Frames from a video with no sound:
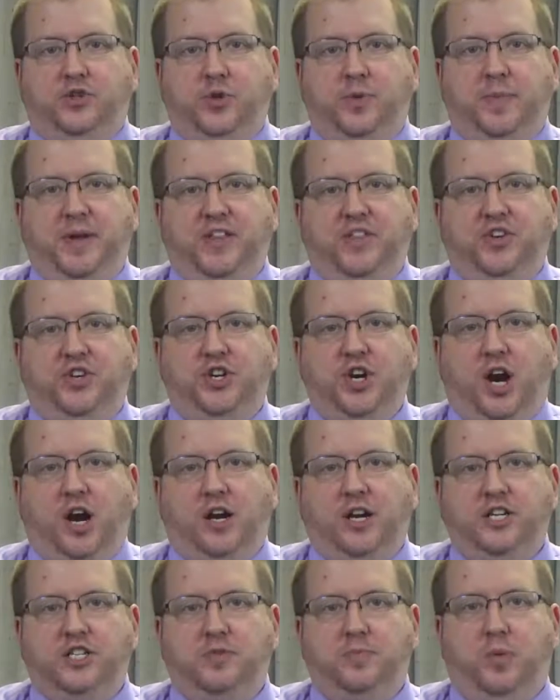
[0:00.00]
would be the
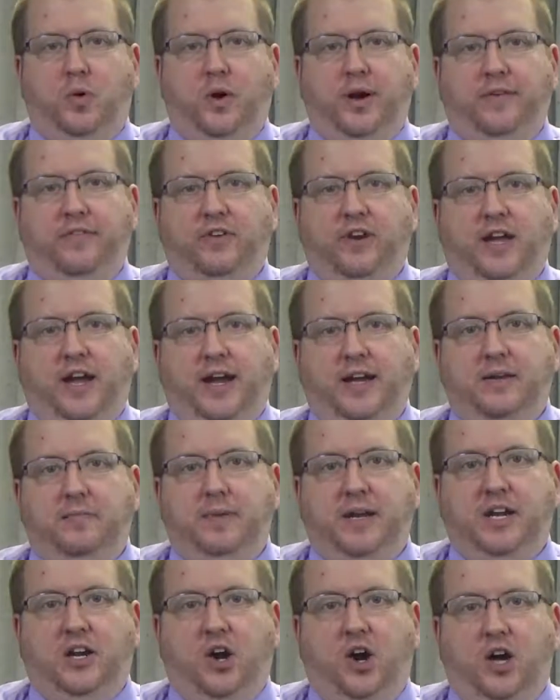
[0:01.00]
darkest point of the night, and
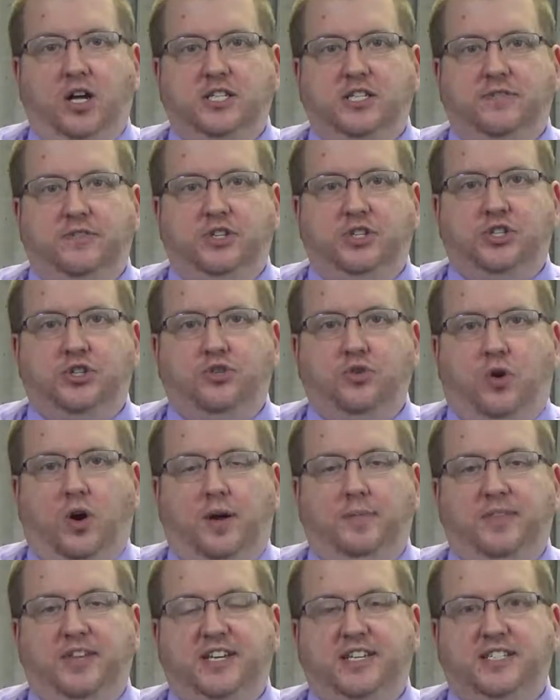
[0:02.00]
because of the
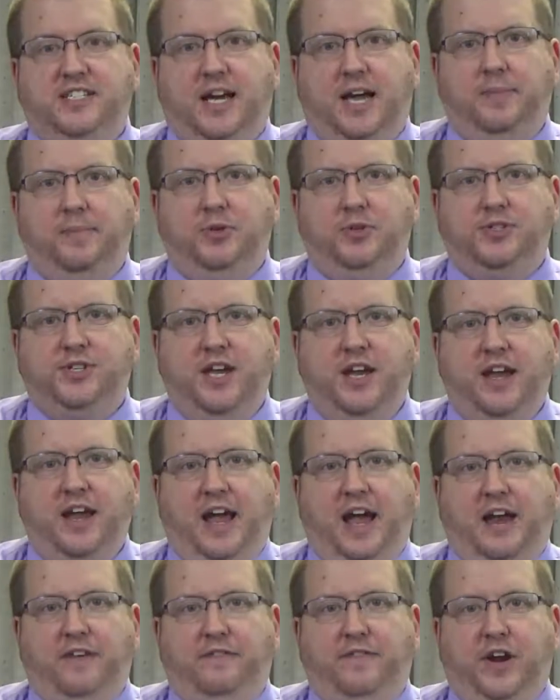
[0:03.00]
storm, the disciples
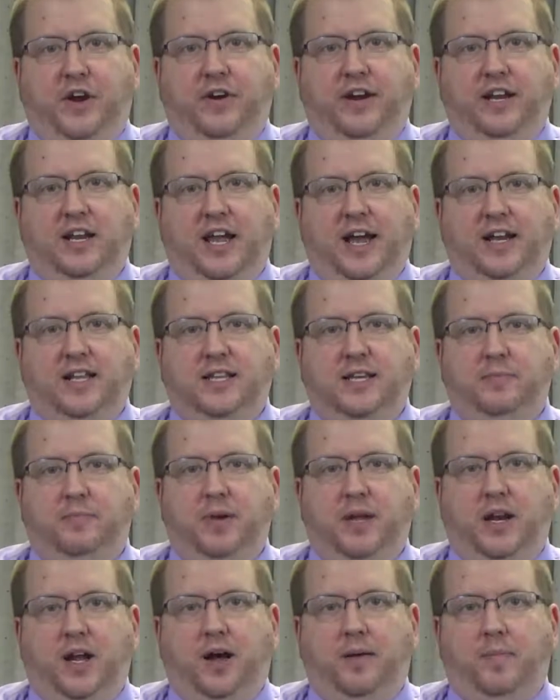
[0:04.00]
had very likely
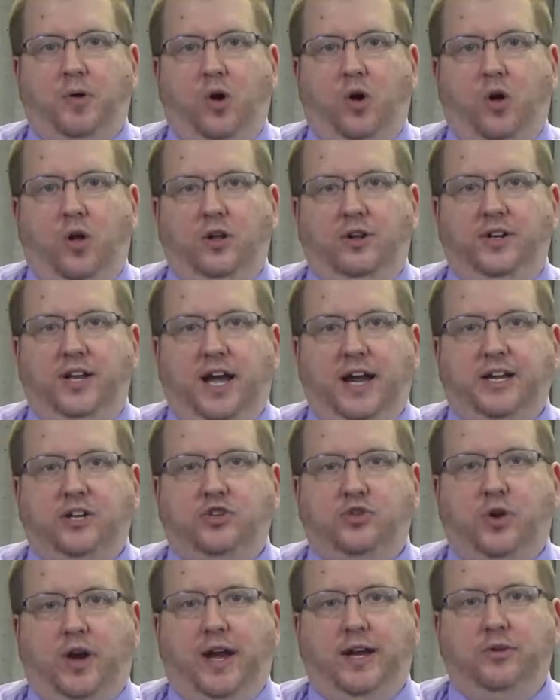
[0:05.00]
been up all night
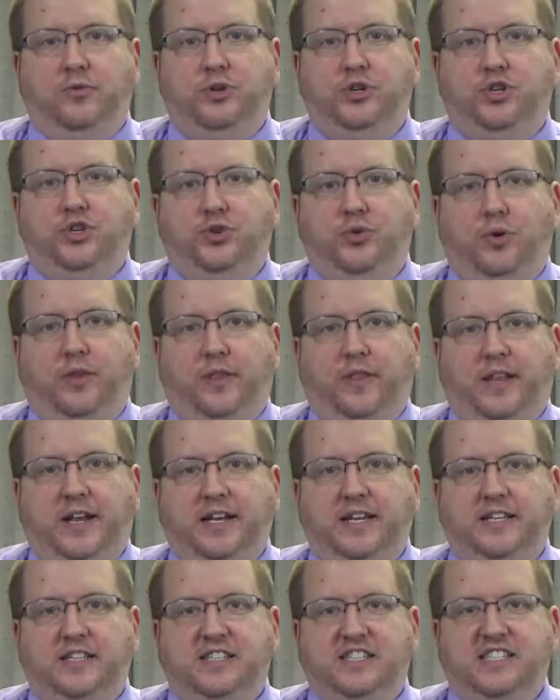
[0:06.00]
trying to ensure that they
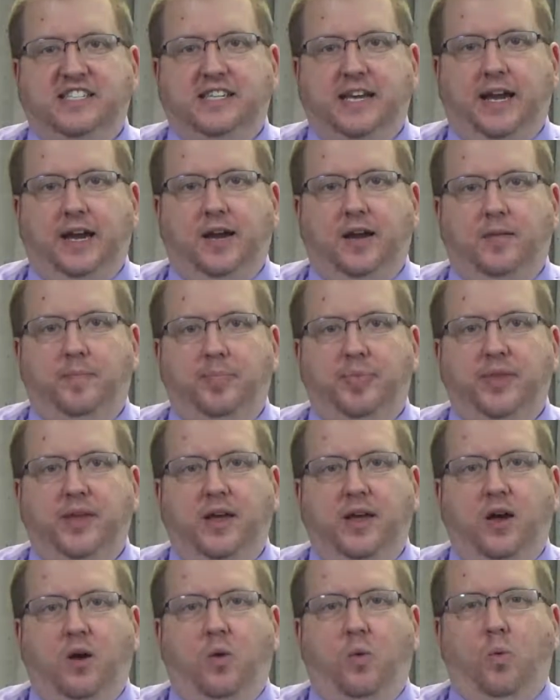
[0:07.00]
didn't sink.
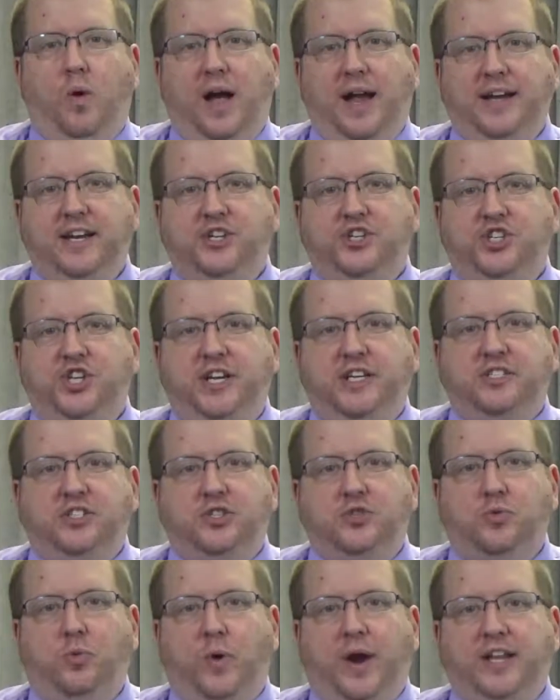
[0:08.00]
Why did
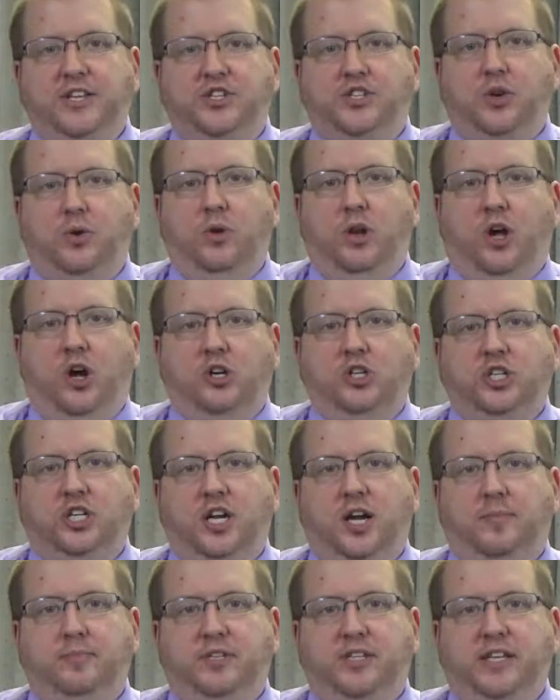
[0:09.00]
Jesus wait so long to
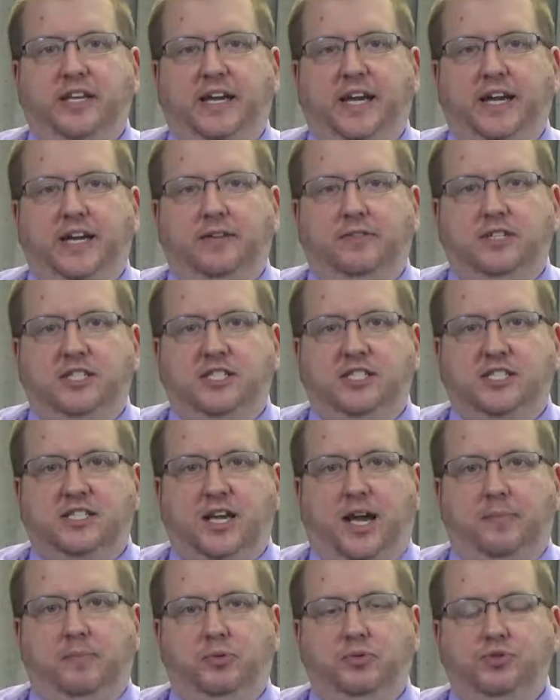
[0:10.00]
come to the aid of his
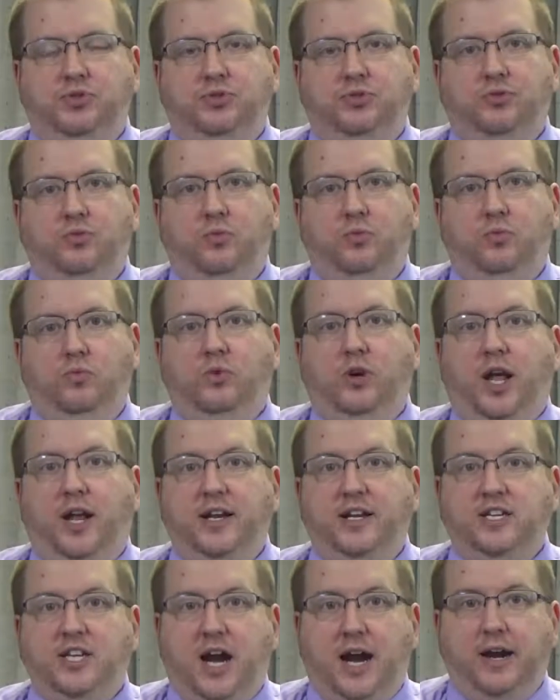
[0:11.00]
disciples? We're not
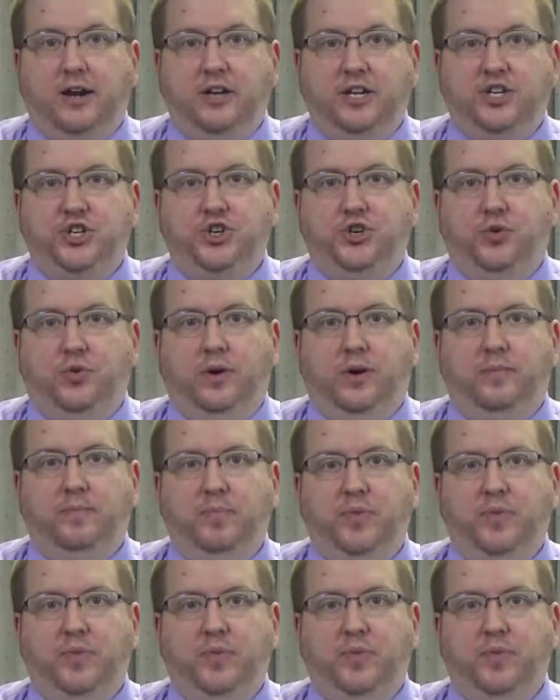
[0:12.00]
entirely sure.